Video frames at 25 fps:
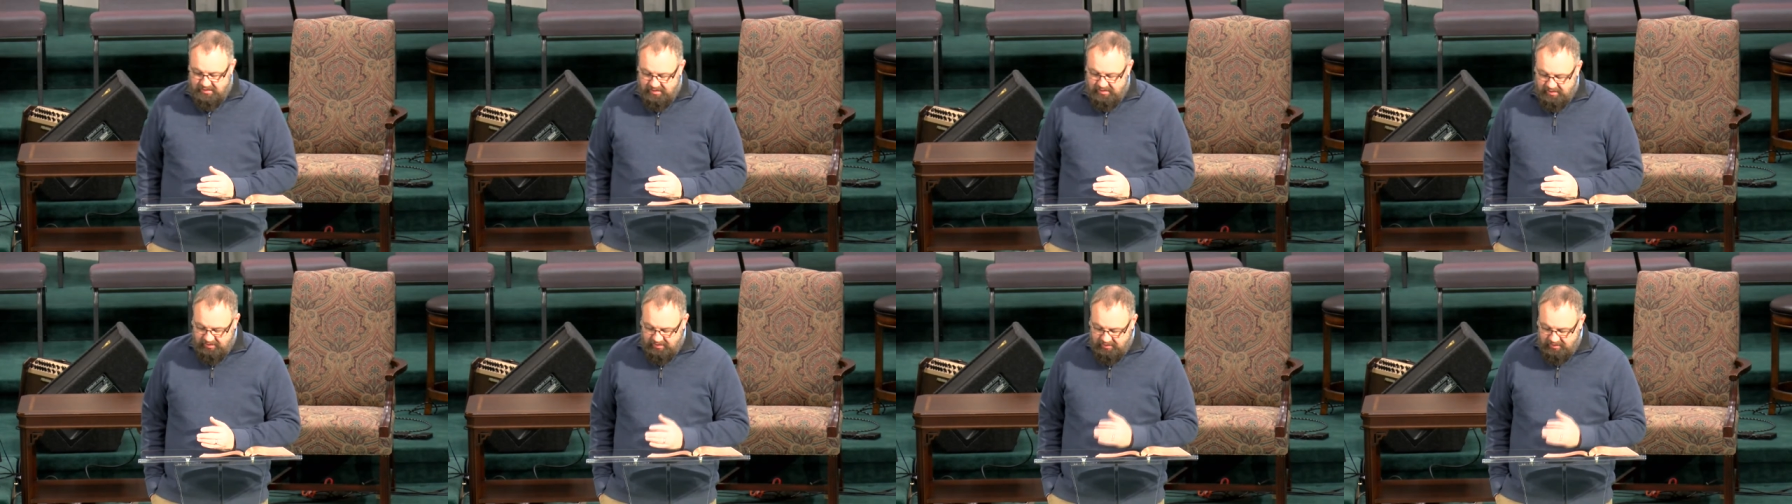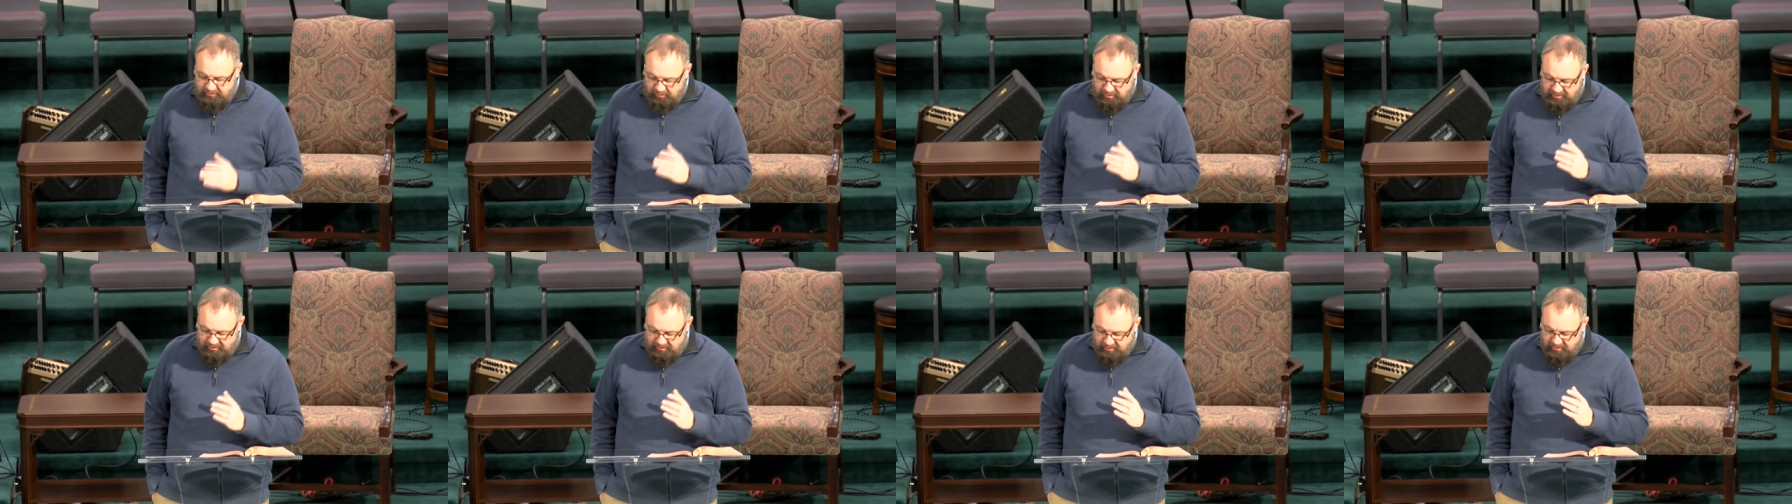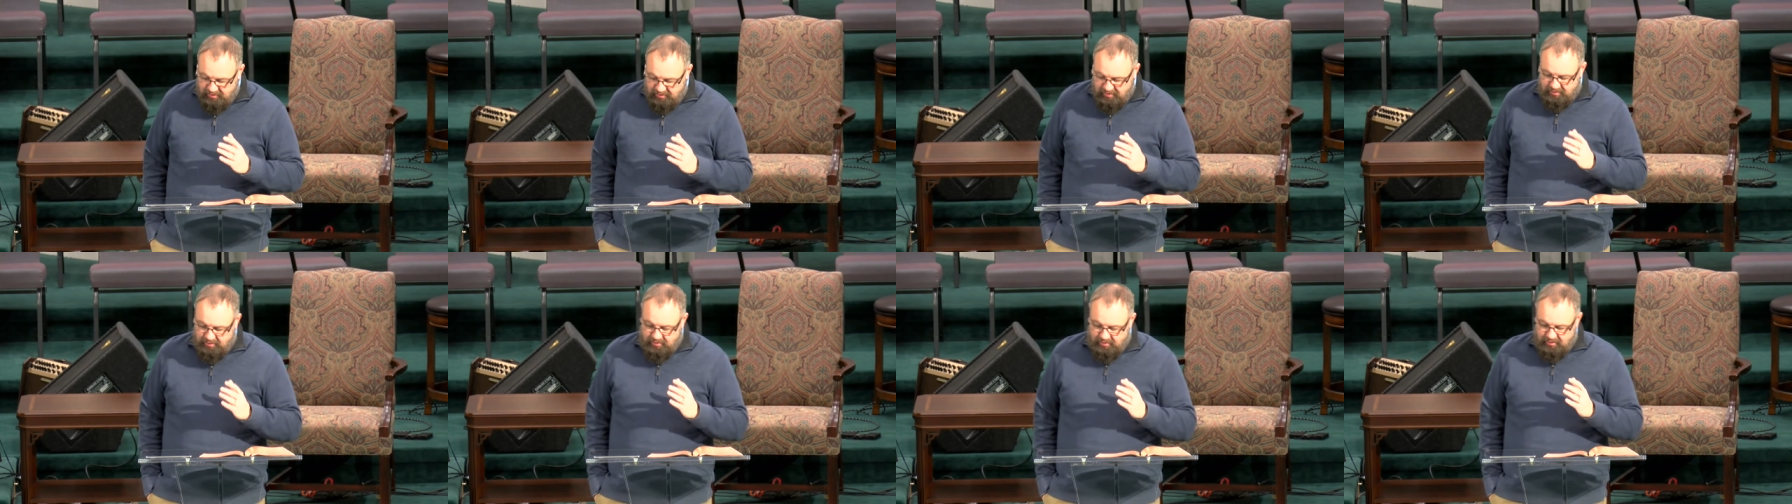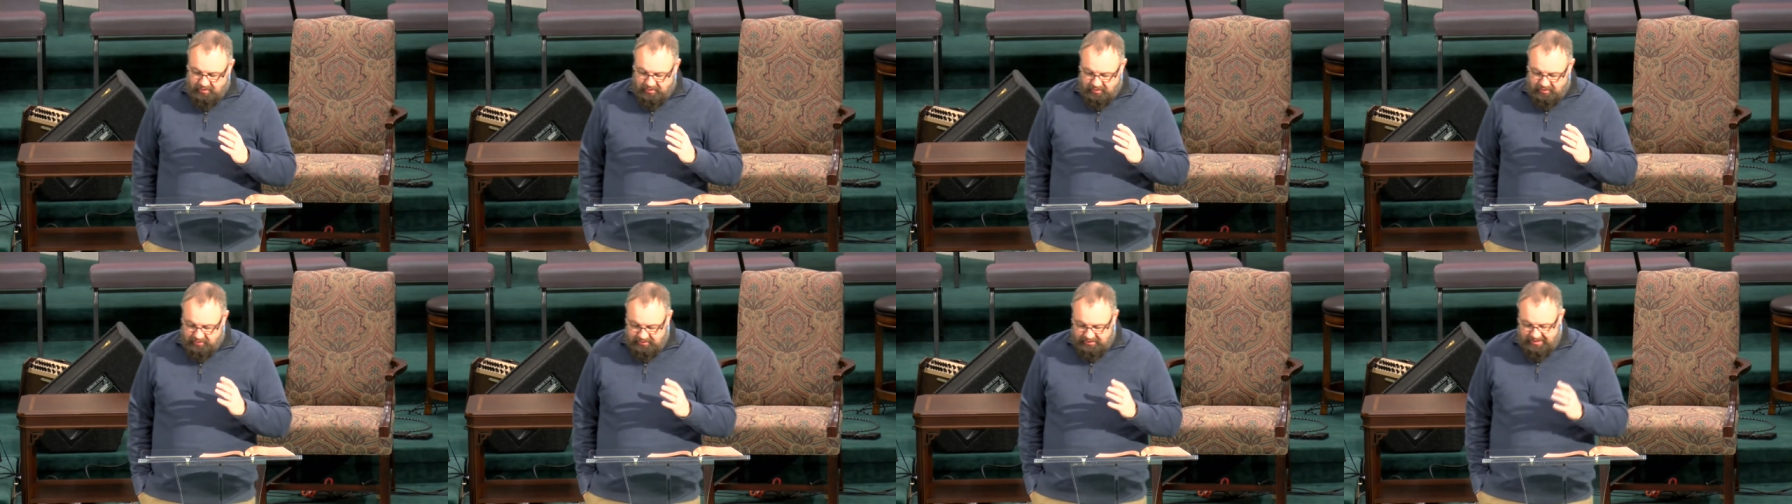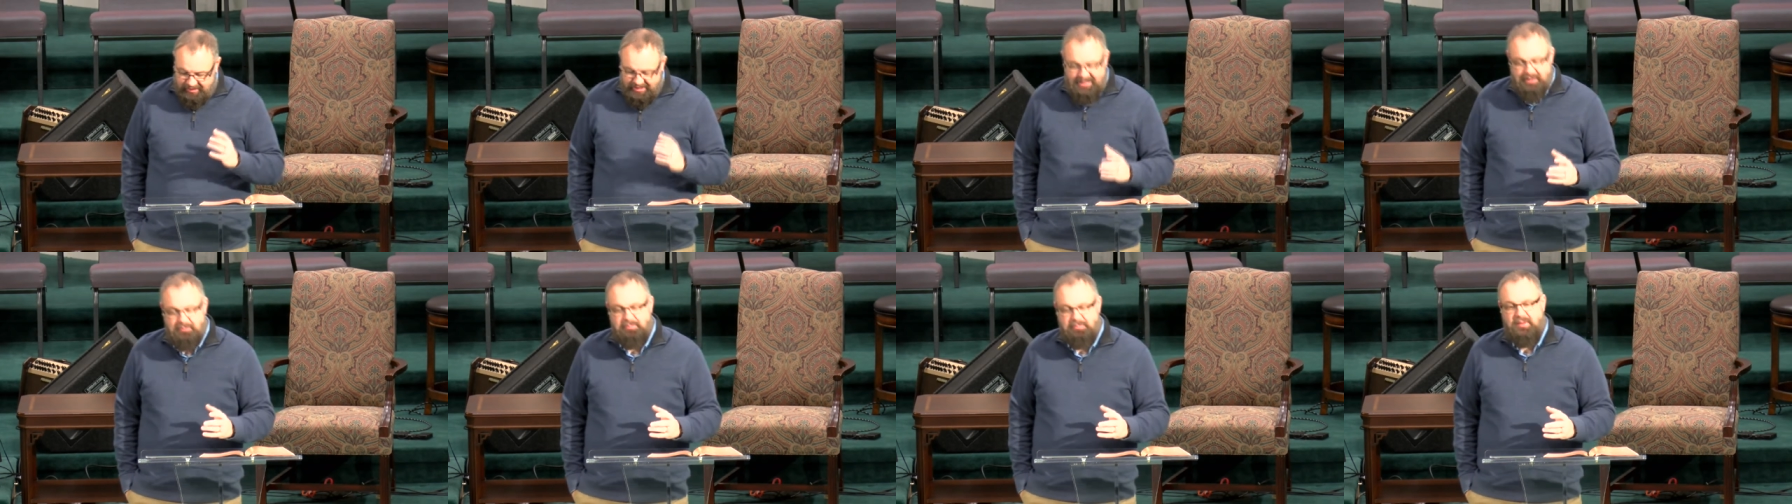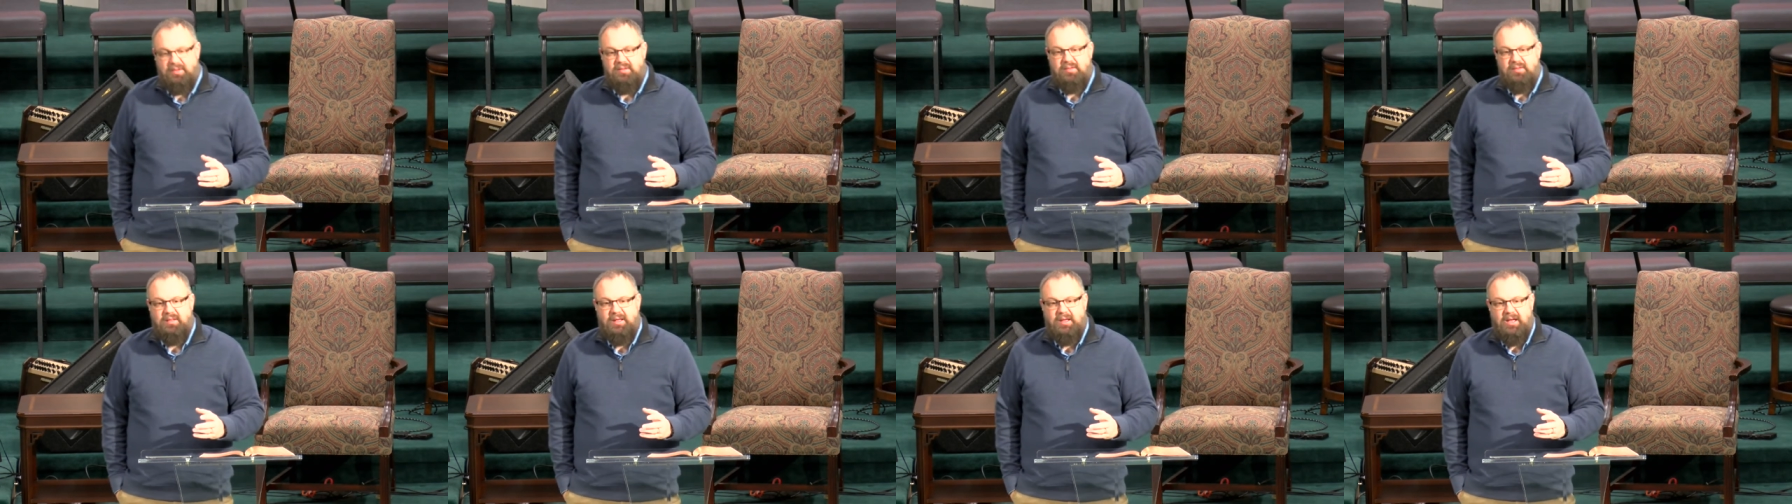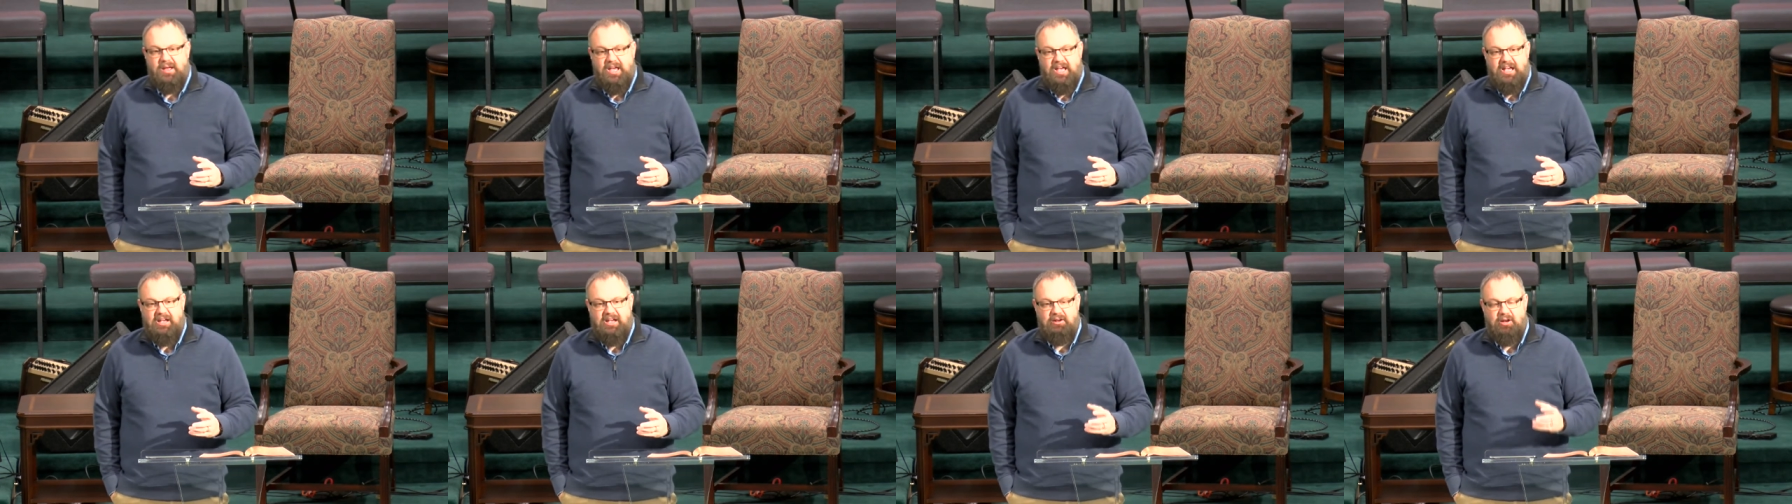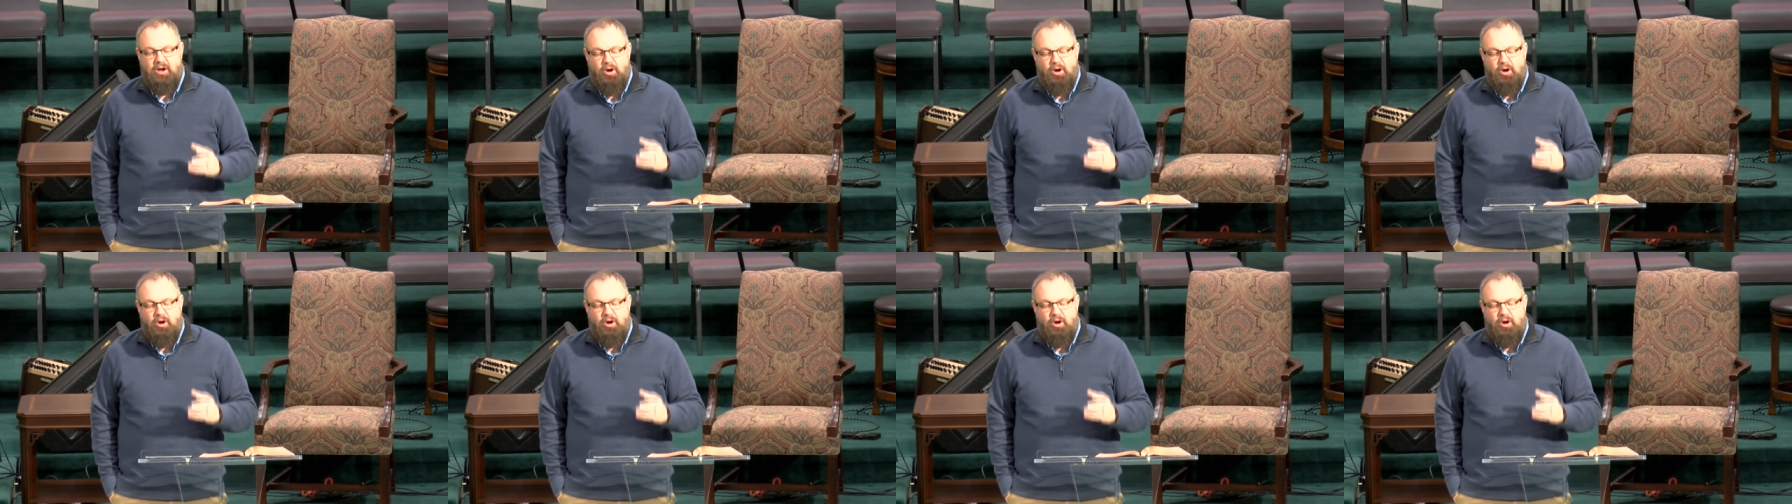and he would uh, keep a